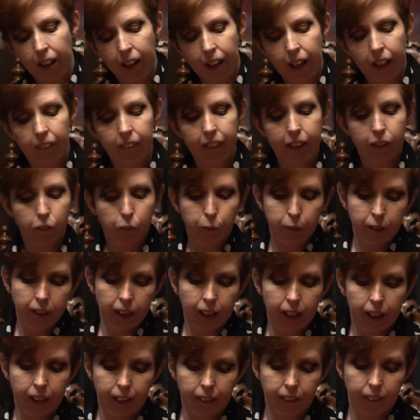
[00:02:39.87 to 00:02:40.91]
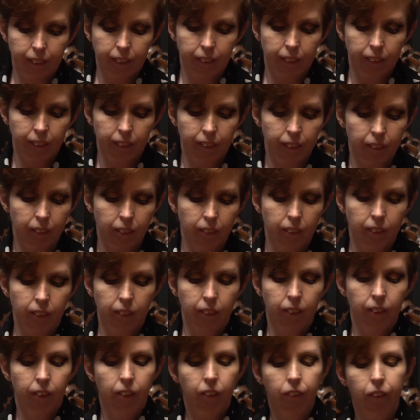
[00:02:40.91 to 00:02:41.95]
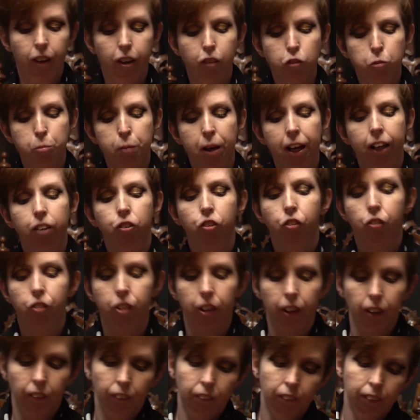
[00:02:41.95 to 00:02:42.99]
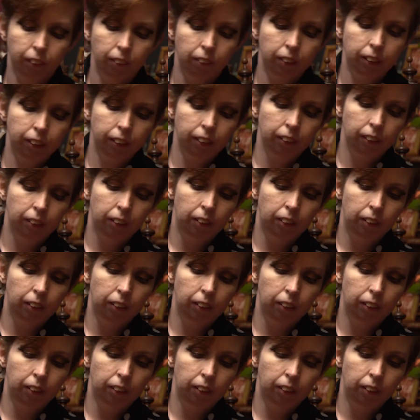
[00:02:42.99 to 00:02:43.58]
And that's when I thought of Matchstick Theory.